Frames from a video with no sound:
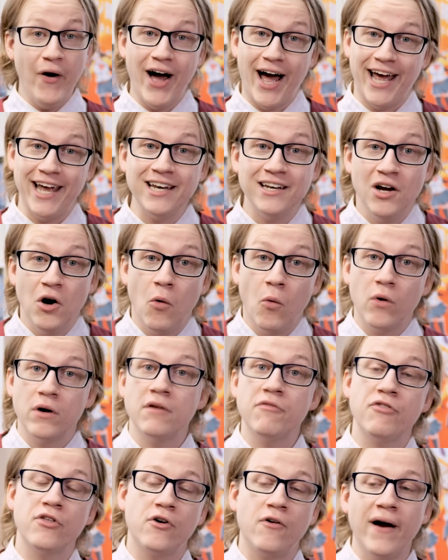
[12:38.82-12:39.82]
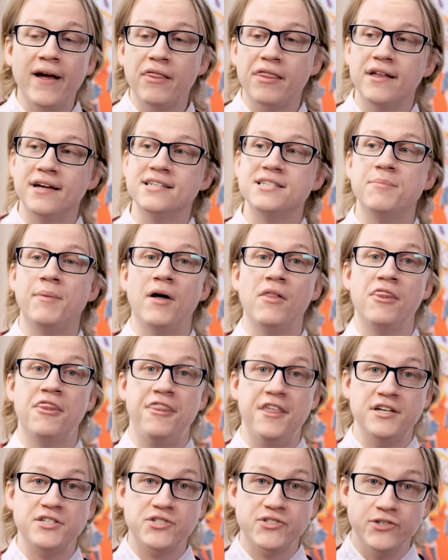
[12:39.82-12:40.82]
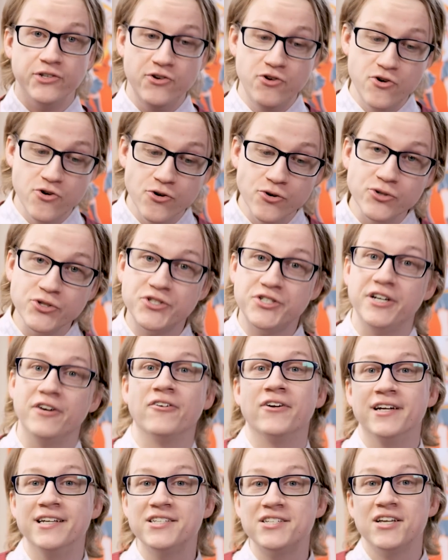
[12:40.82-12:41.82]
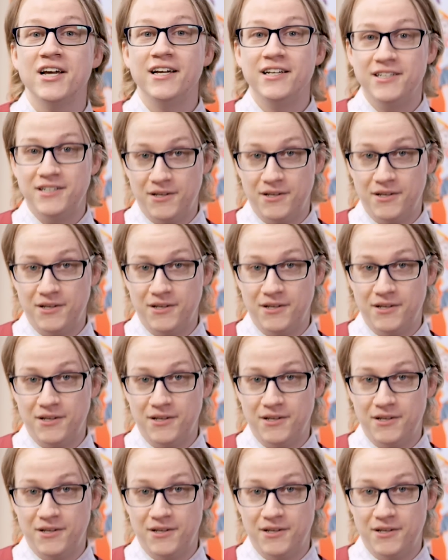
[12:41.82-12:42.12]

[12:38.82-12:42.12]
But one of the great things about this new series,